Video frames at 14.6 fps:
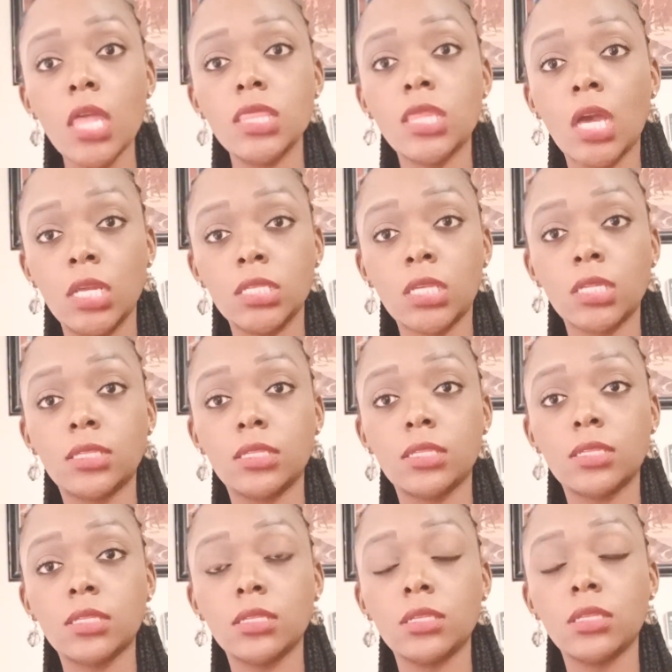That is it.
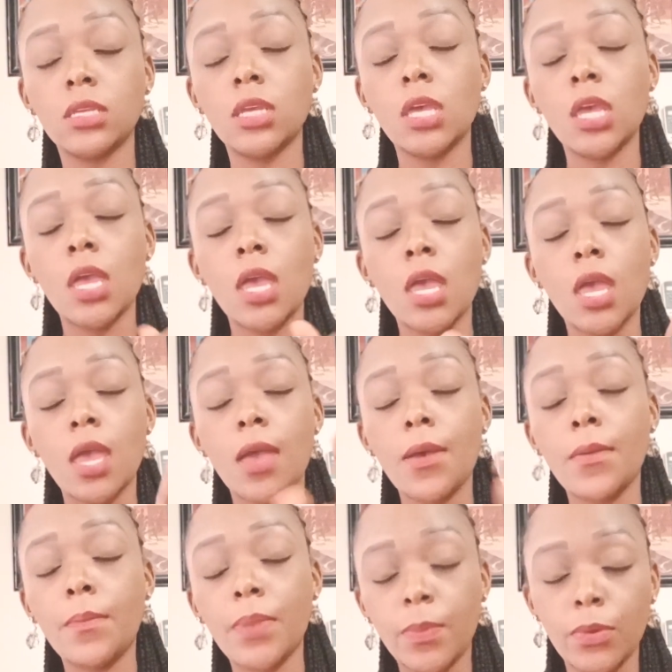
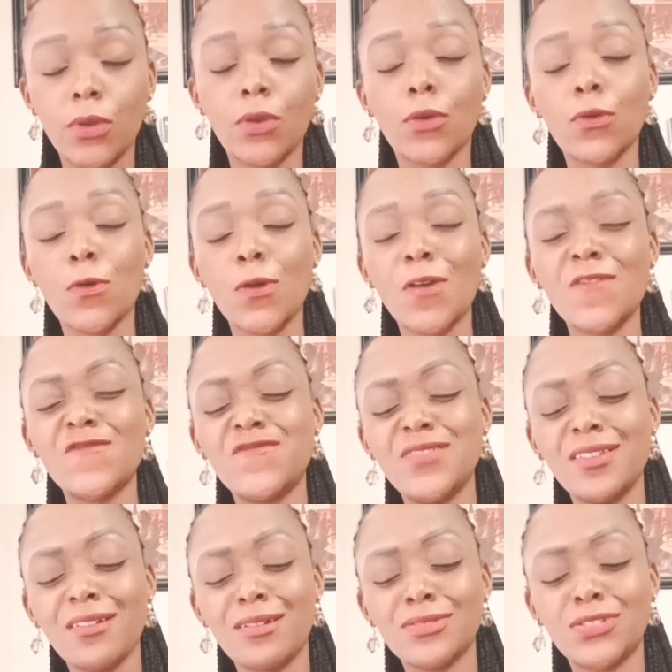Baby girl,
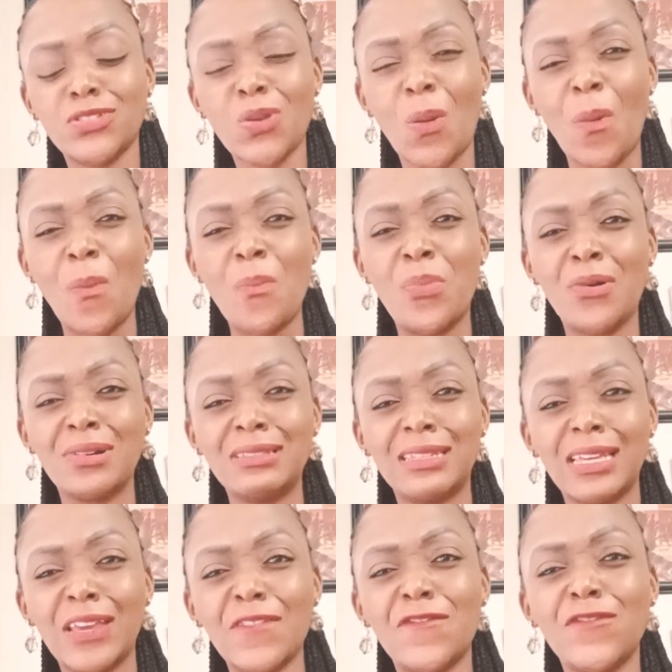flaunt your
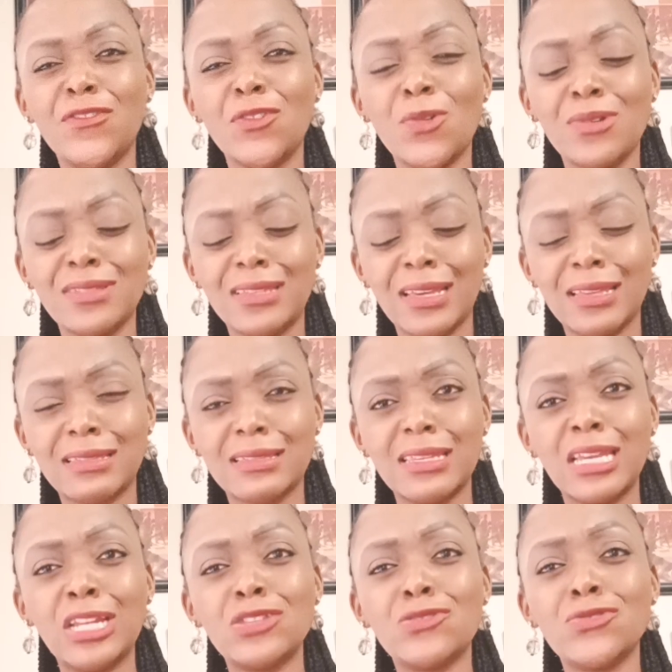body. Flaunt it.
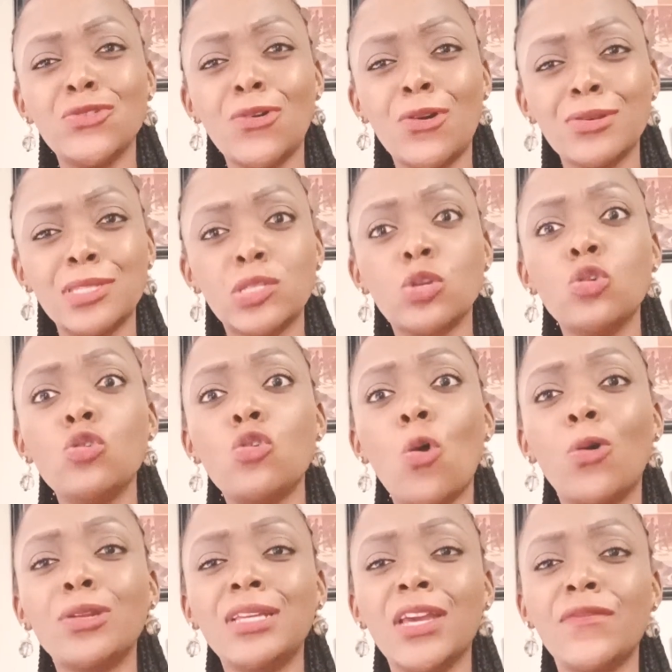It is yours.
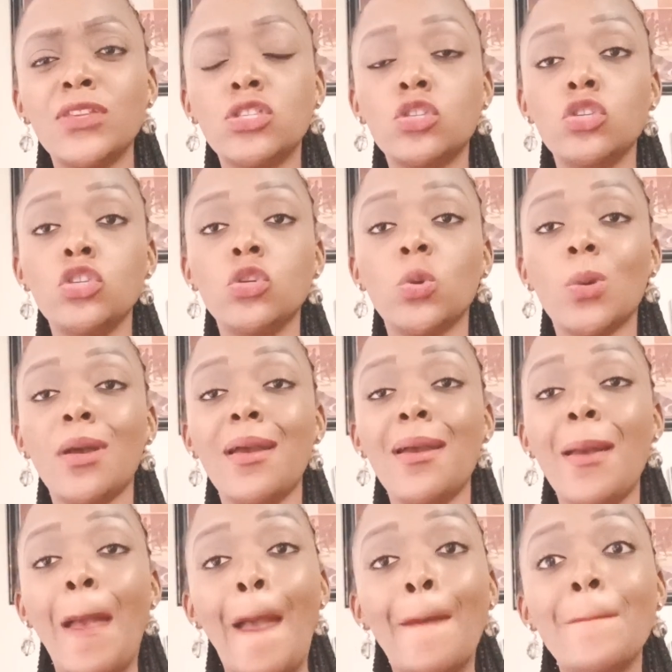God gave it to you
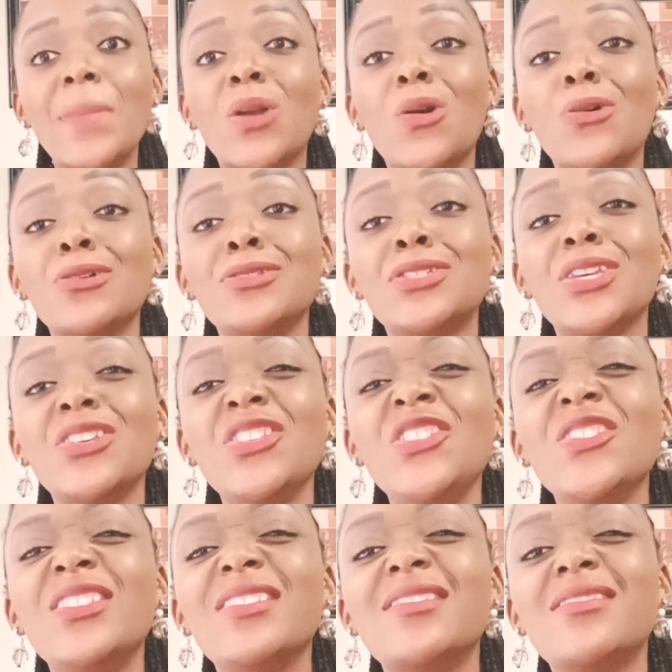because
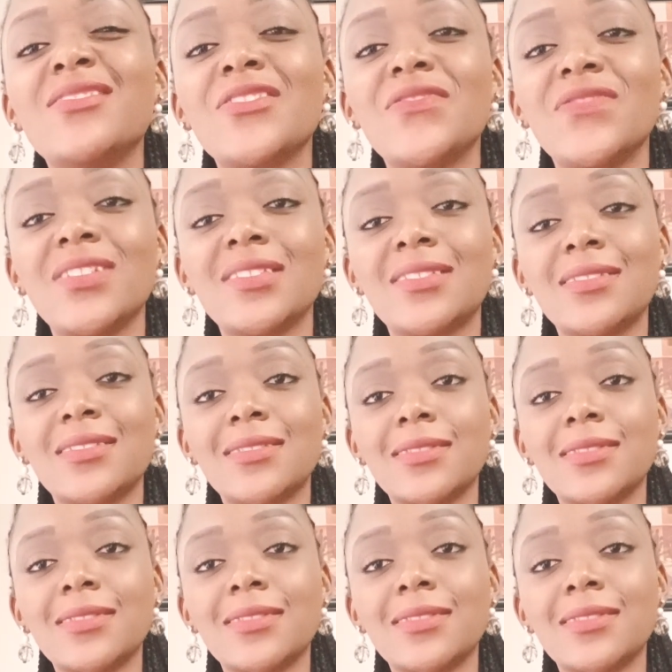you deserve it.